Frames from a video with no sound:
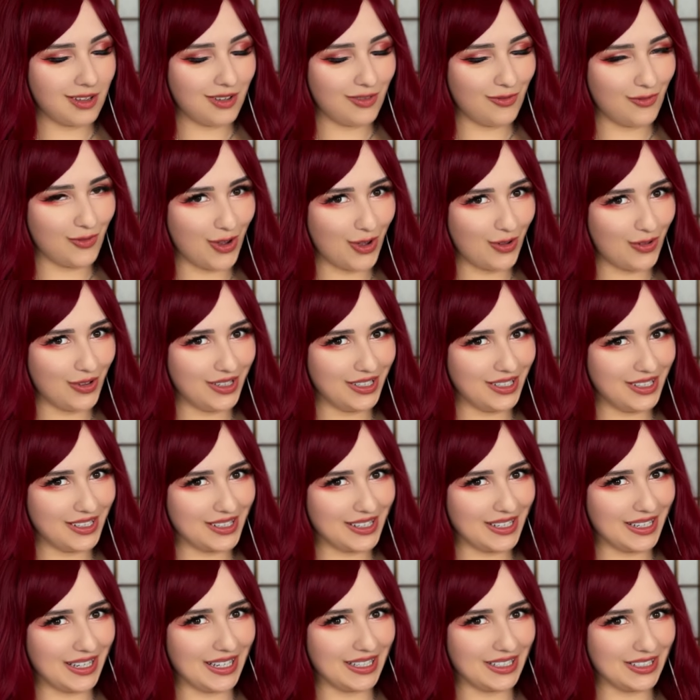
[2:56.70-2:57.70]
Well, at least
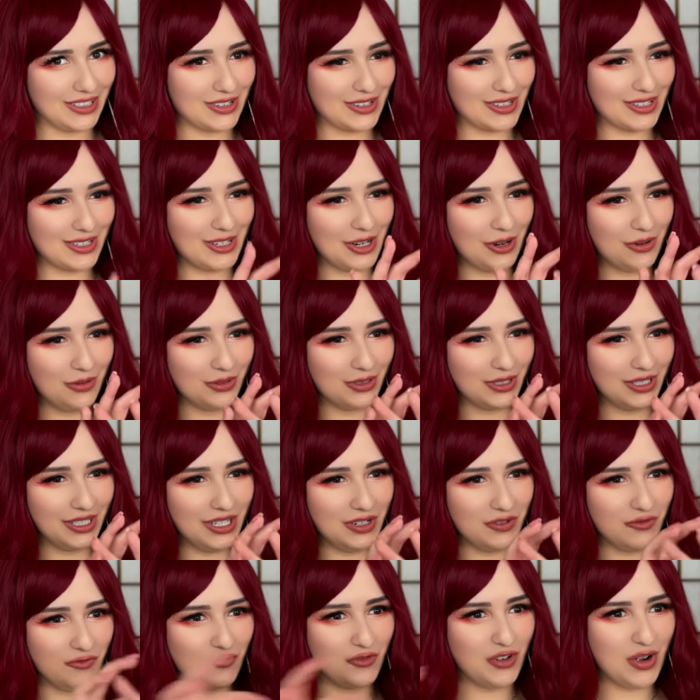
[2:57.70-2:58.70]
he can just
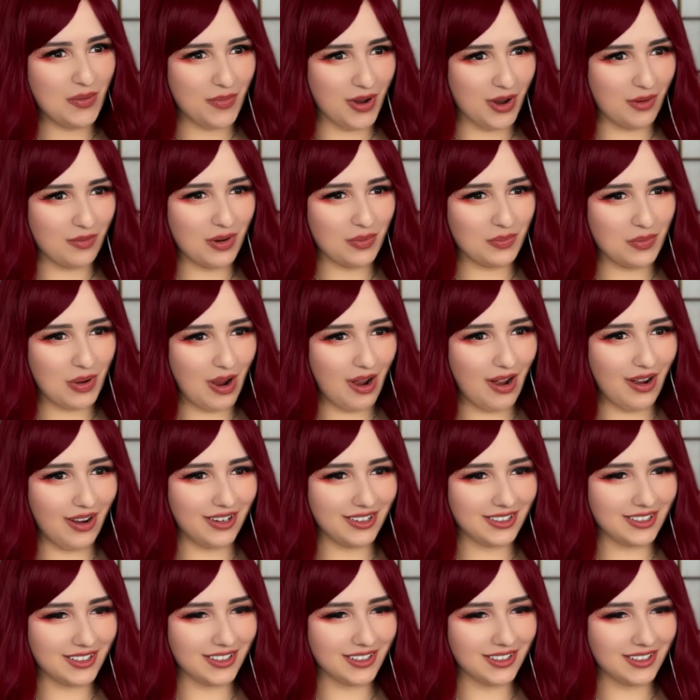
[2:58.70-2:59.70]
totally rip him
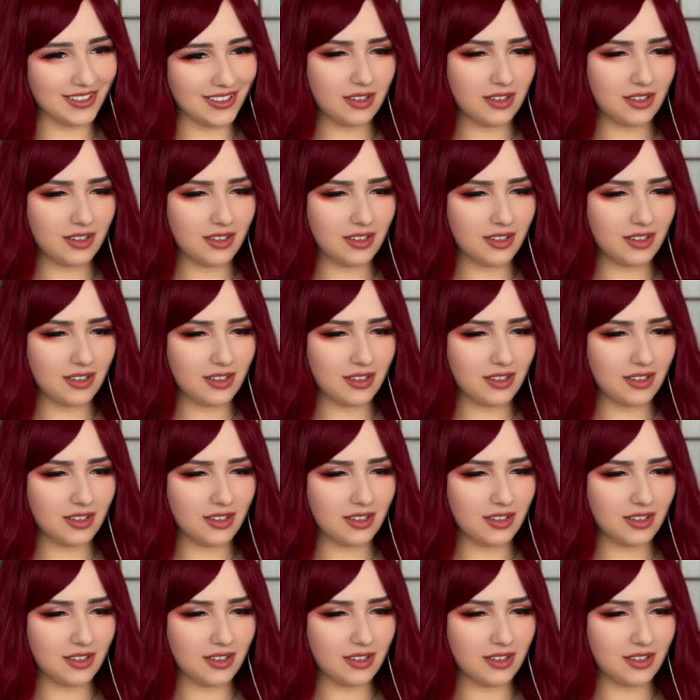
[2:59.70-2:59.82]
apart.